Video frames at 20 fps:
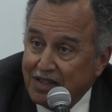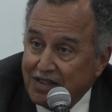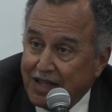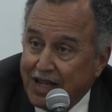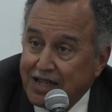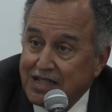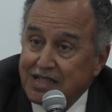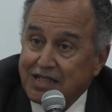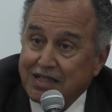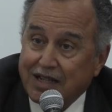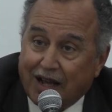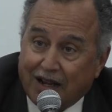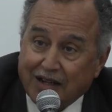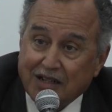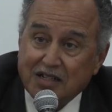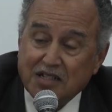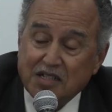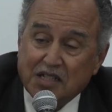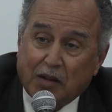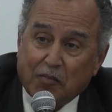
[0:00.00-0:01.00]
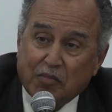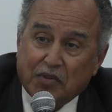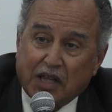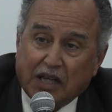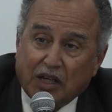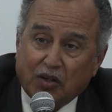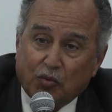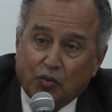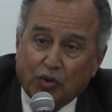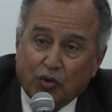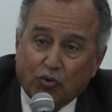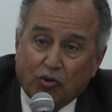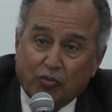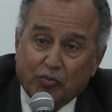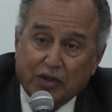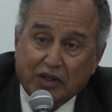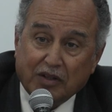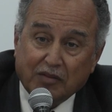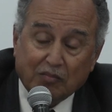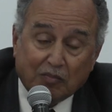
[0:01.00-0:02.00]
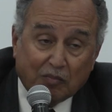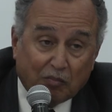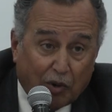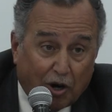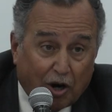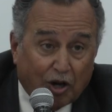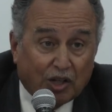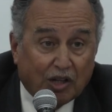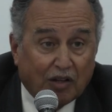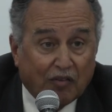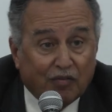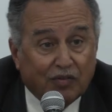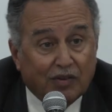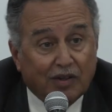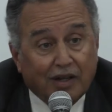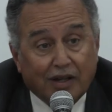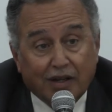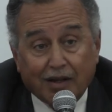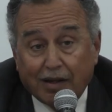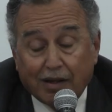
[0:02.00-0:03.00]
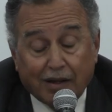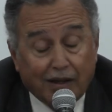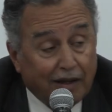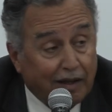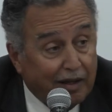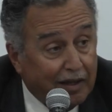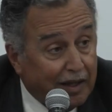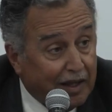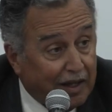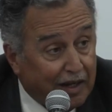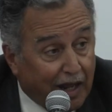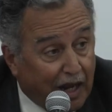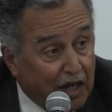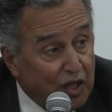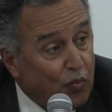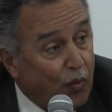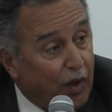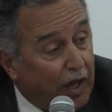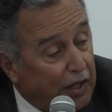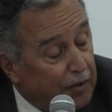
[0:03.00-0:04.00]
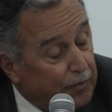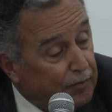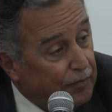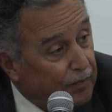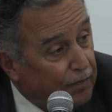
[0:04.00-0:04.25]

That's not something we will be part of in any way.